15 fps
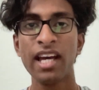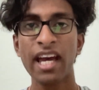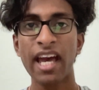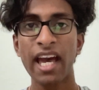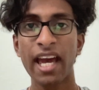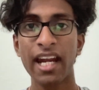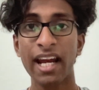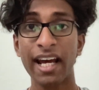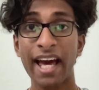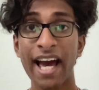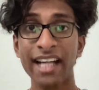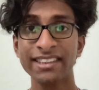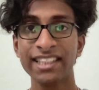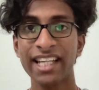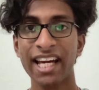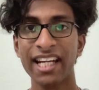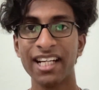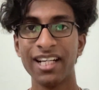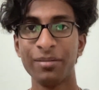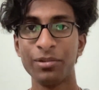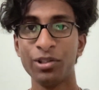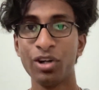And I actually ended
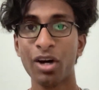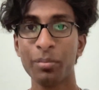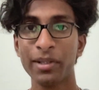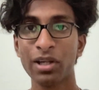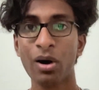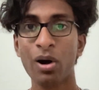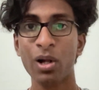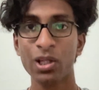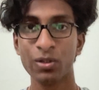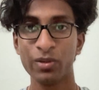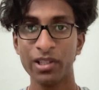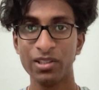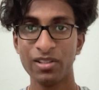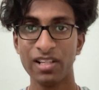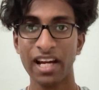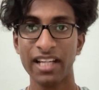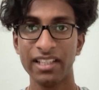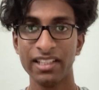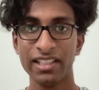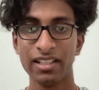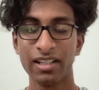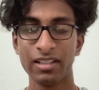up dropping all the way to
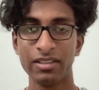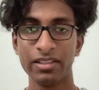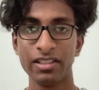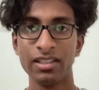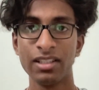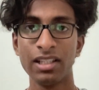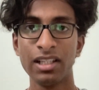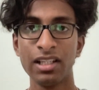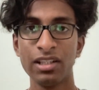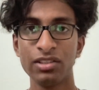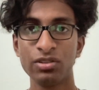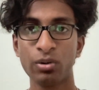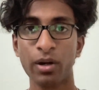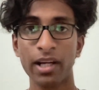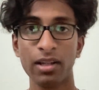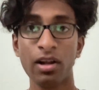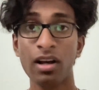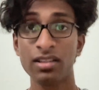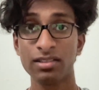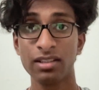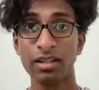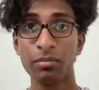1900. So I
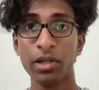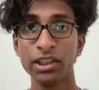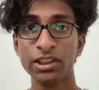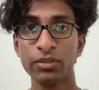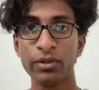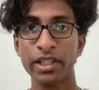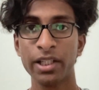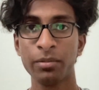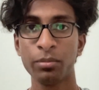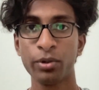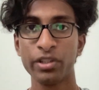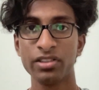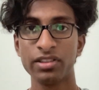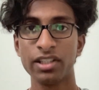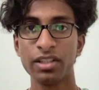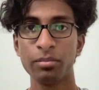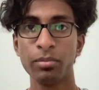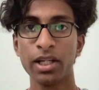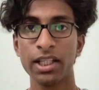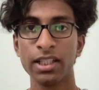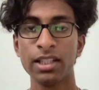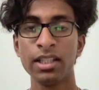lost a bunch of rating points there,
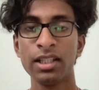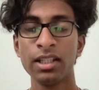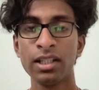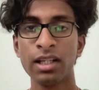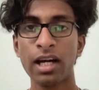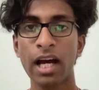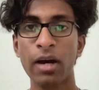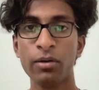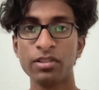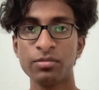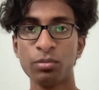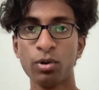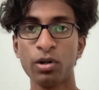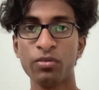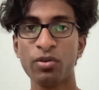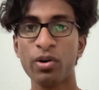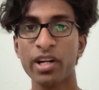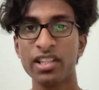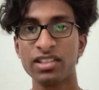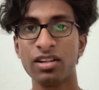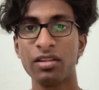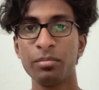but I was more
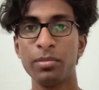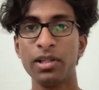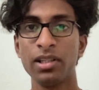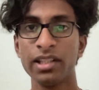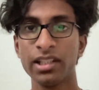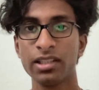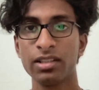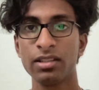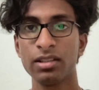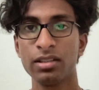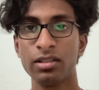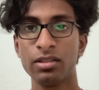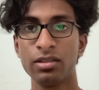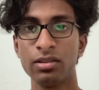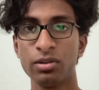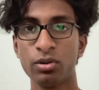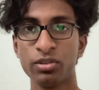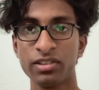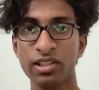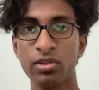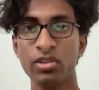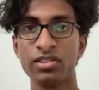focused on building those
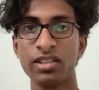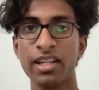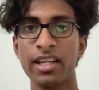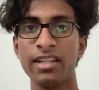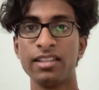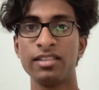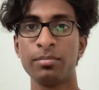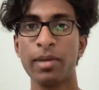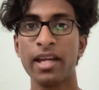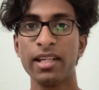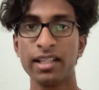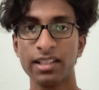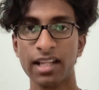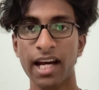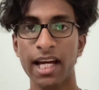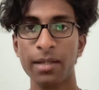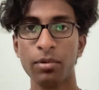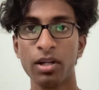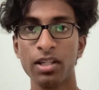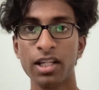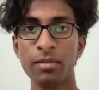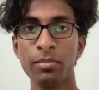skills and spending time
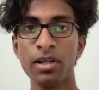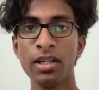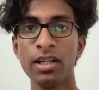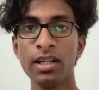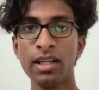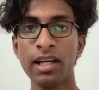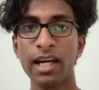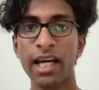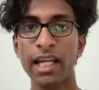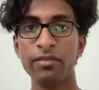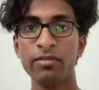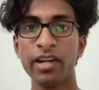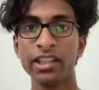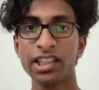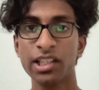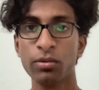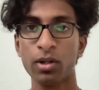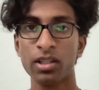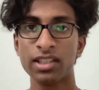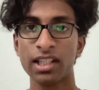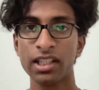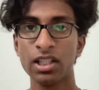on them. And eventually,
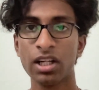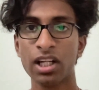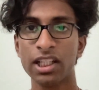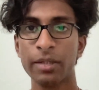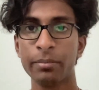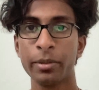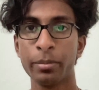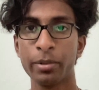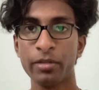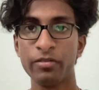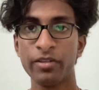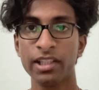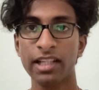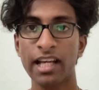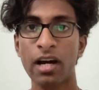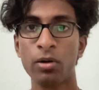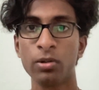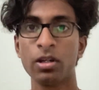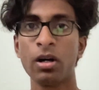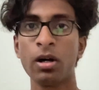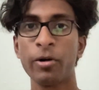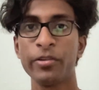once I got them to perfect out,
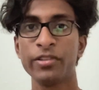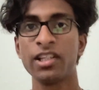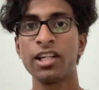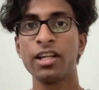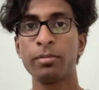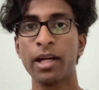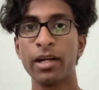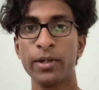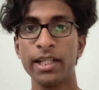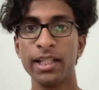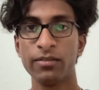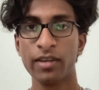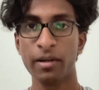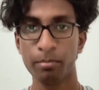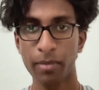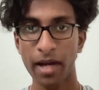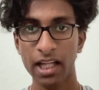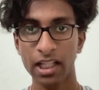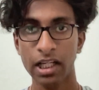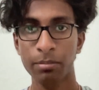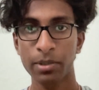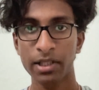all of a sudden my rating went back
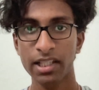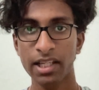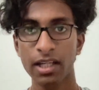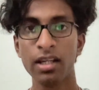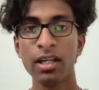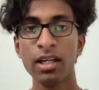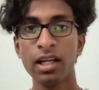up again.